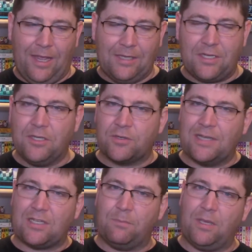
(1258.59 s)
it's
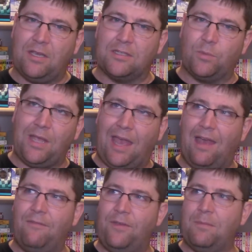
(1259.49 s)
interesting because we
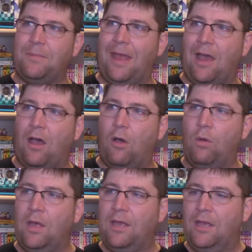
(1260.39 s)
have him now